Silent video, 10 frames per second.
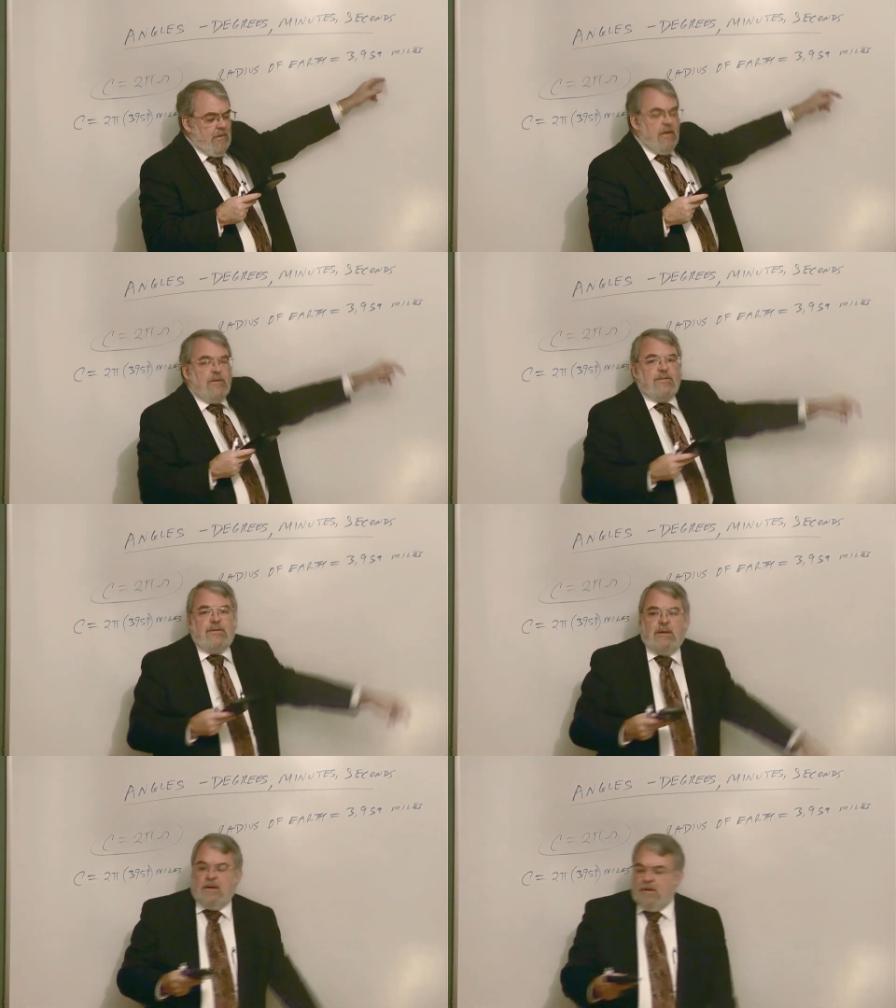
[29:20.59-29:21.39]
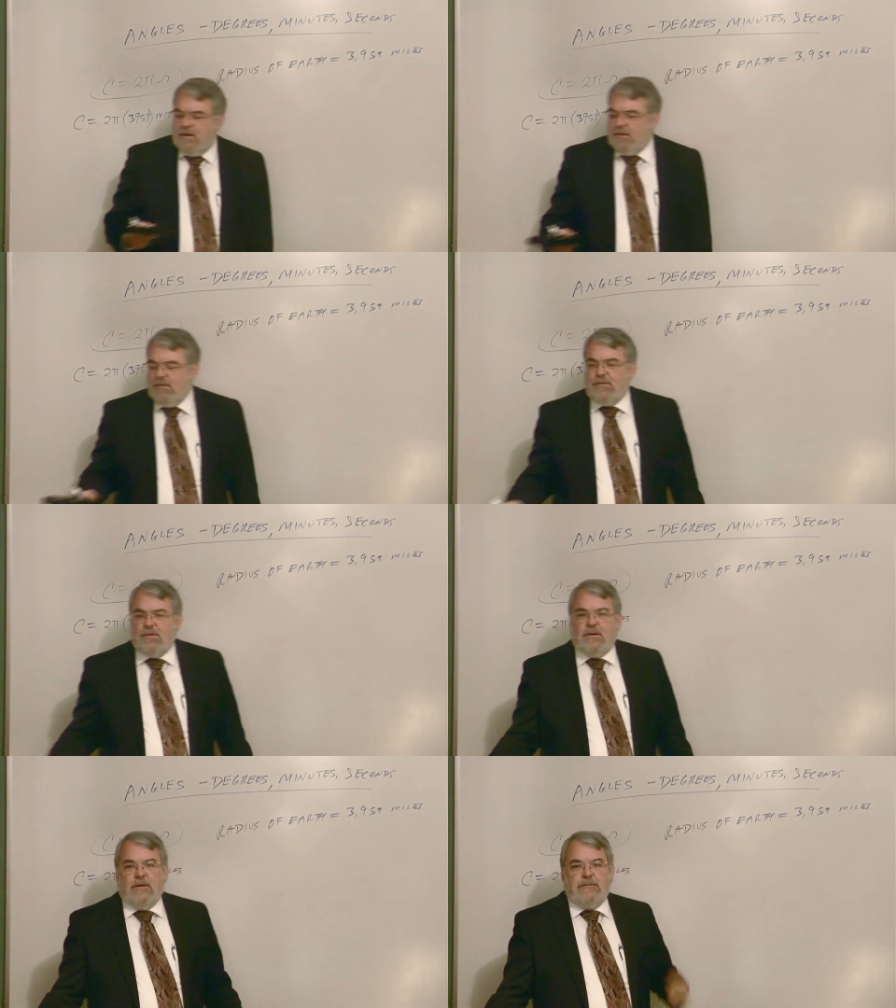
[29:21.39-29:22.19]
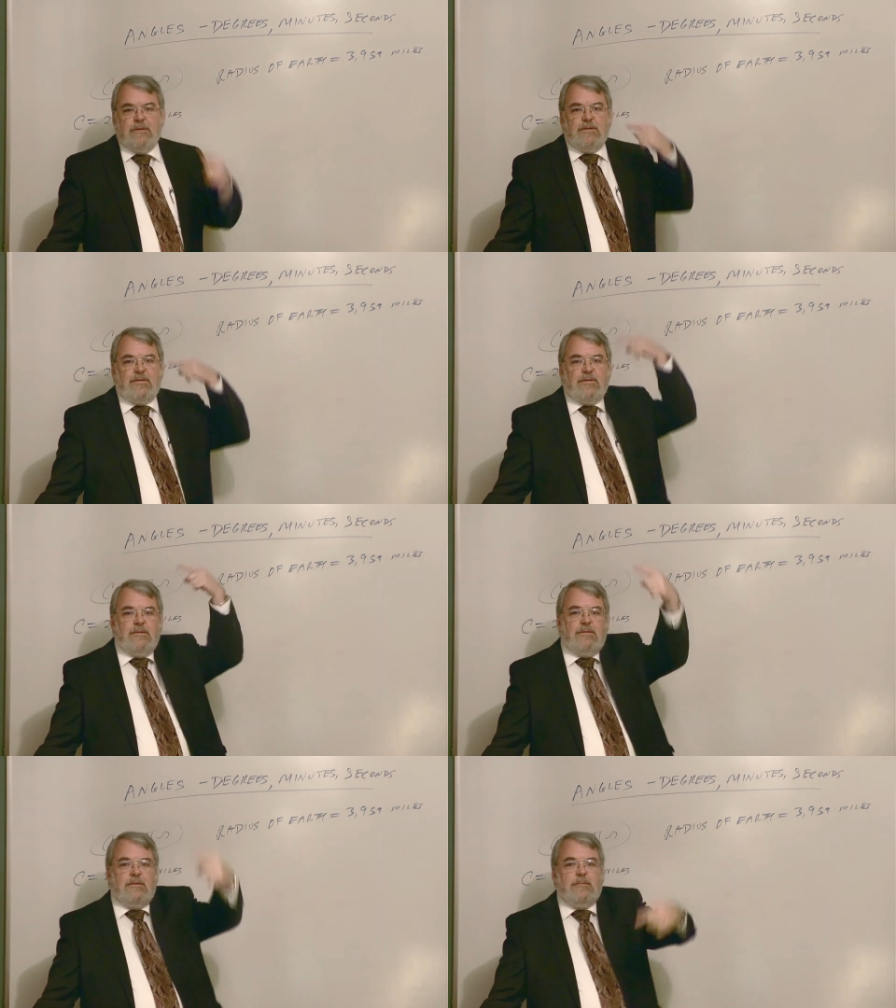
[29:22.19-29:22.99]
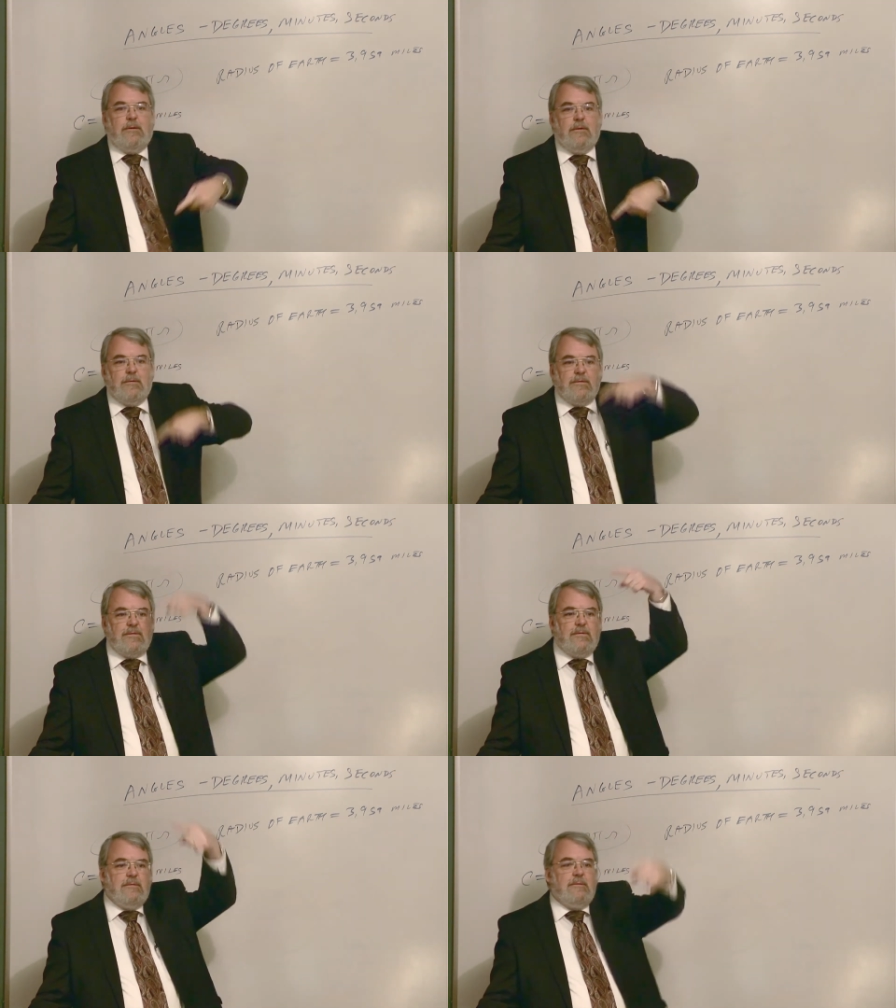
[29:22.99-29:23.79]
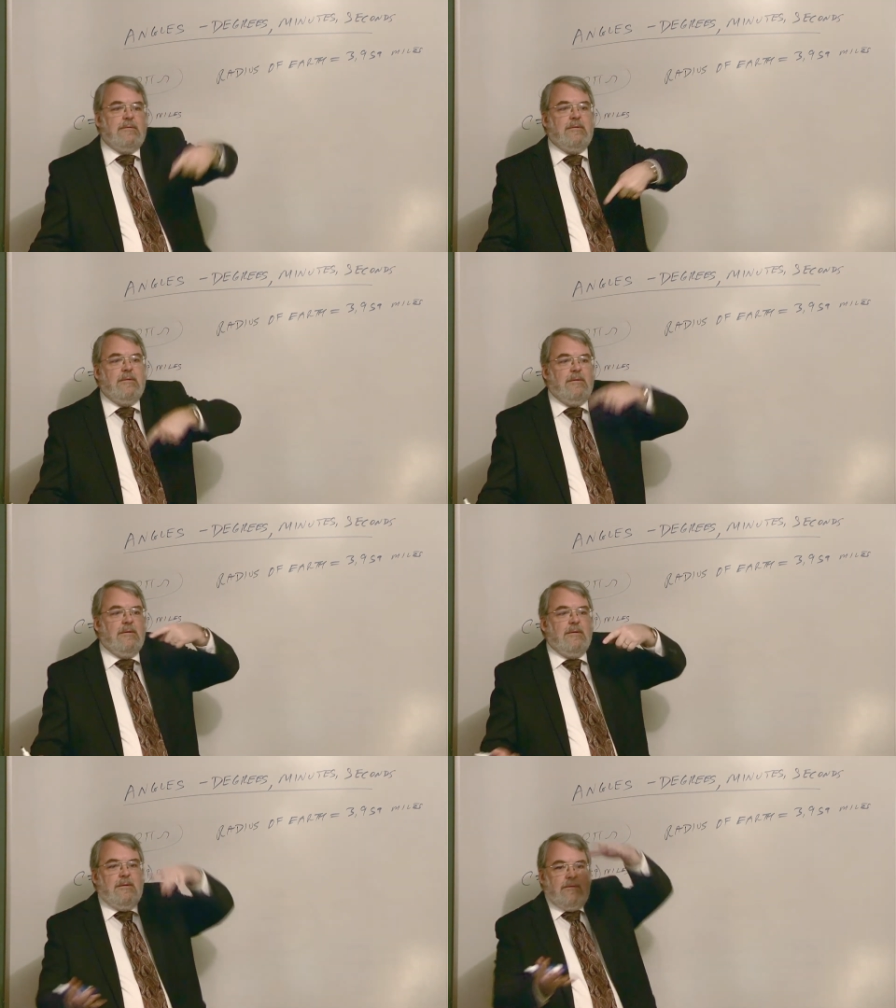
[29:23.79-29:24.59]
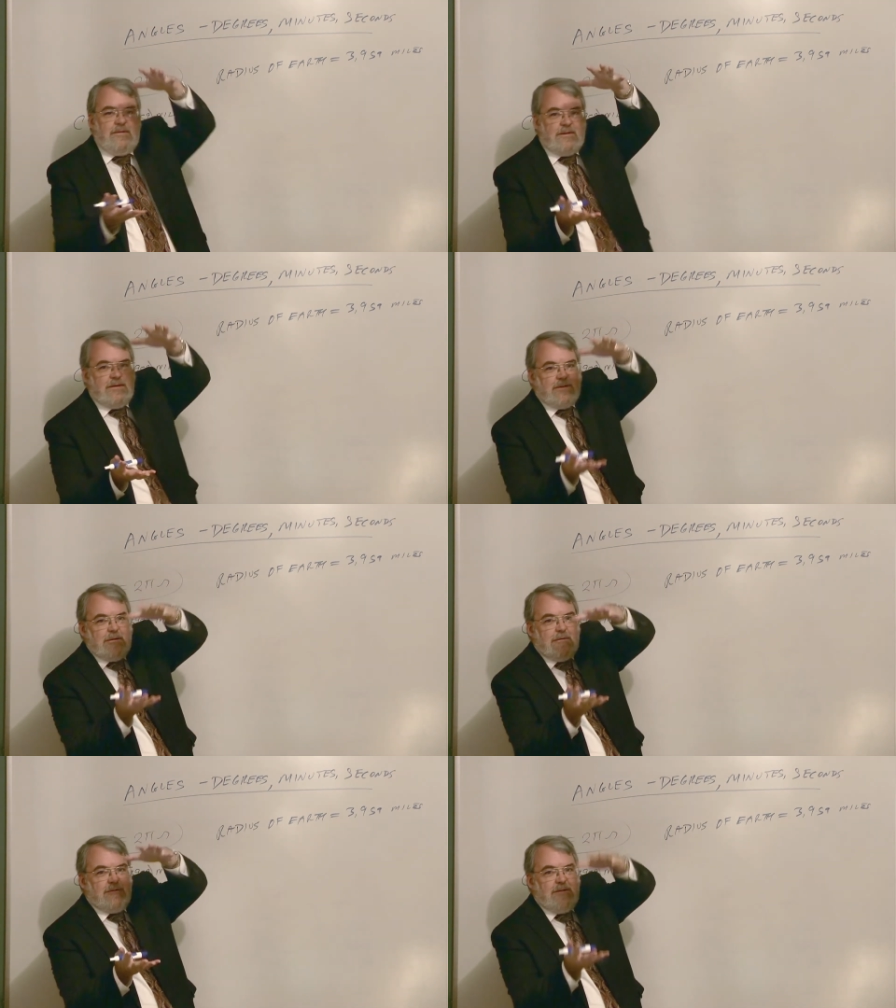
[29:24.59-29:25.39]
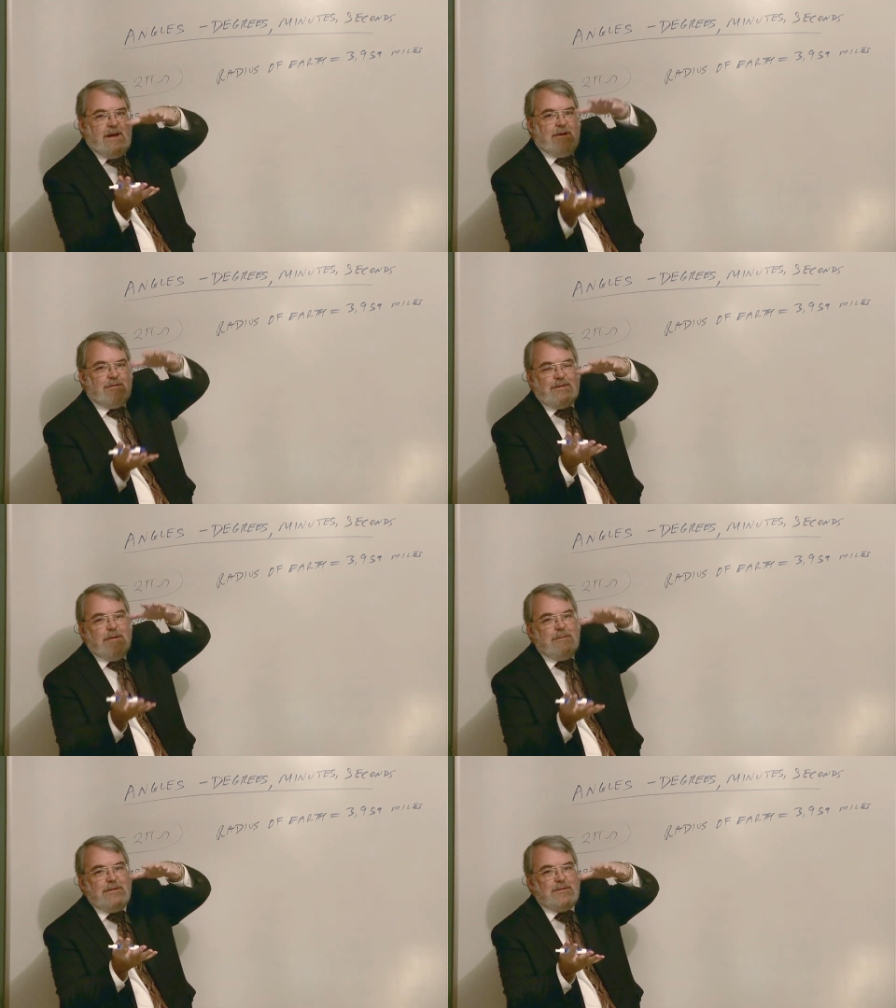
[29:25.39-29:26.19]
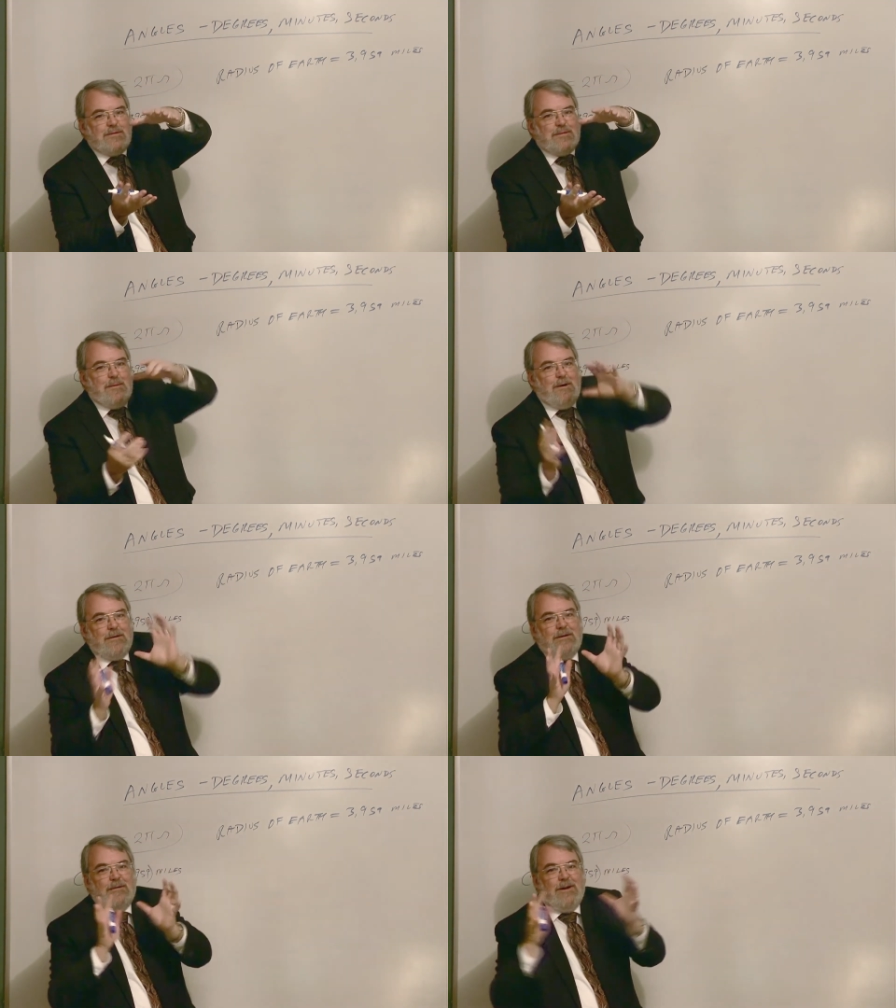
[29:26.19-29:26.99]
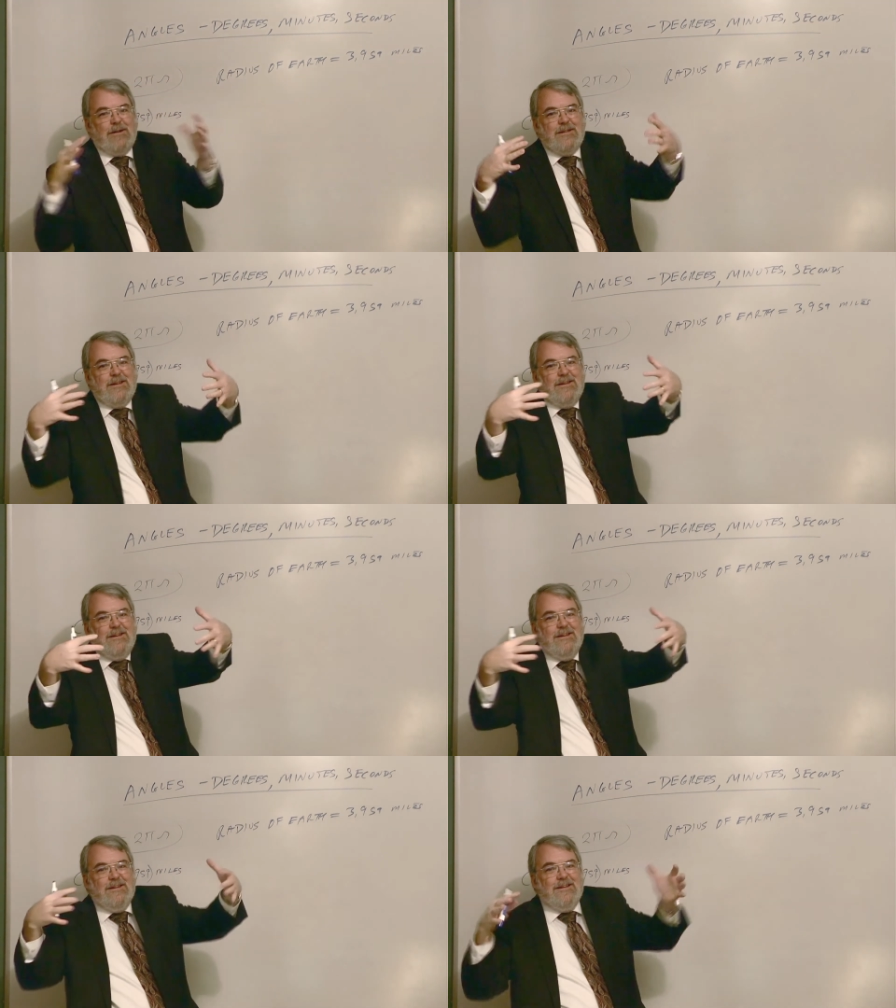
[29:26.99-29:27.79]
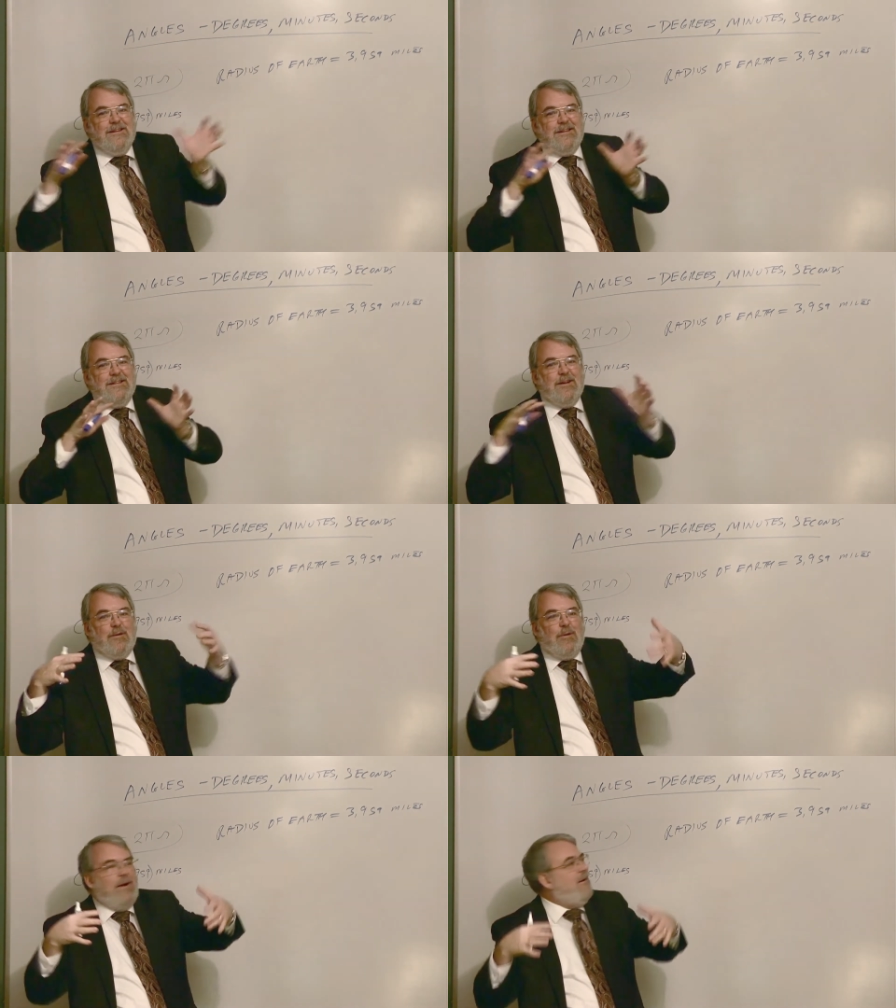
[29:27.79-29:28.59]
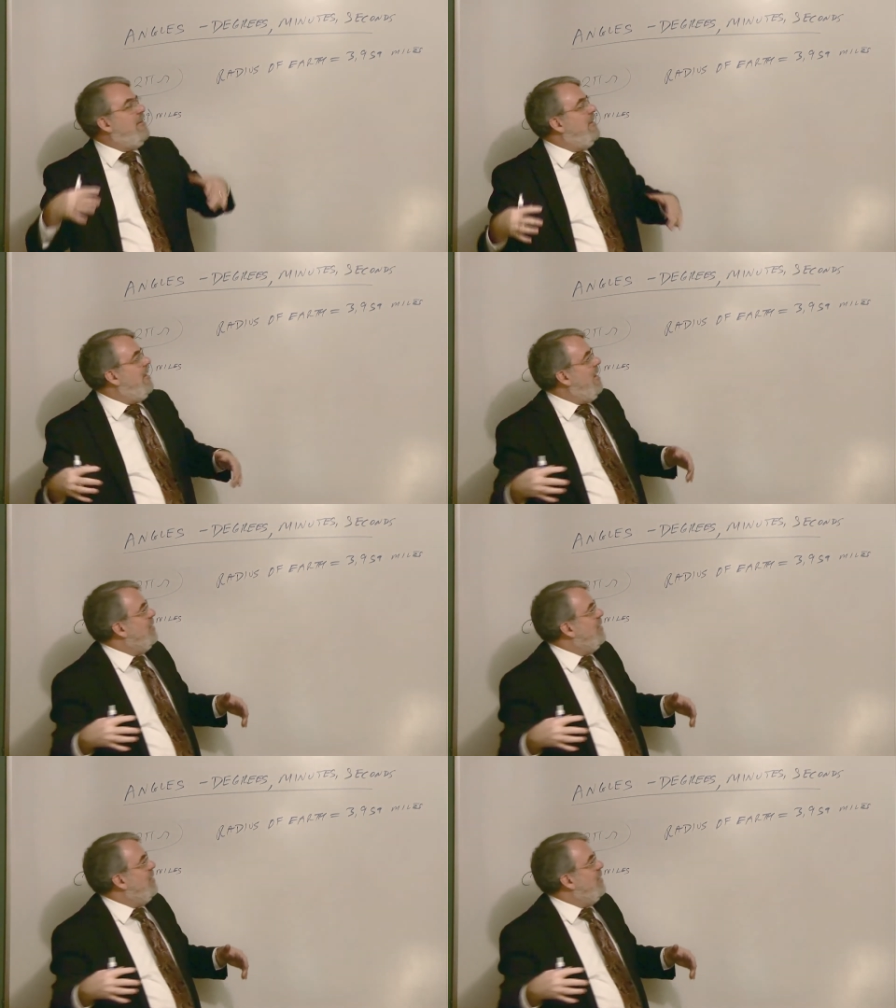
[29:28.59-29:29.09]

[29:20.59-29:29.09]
is the circumference through the poles. We said it's a little flatter, so that would be a little smaller. Around the equator, I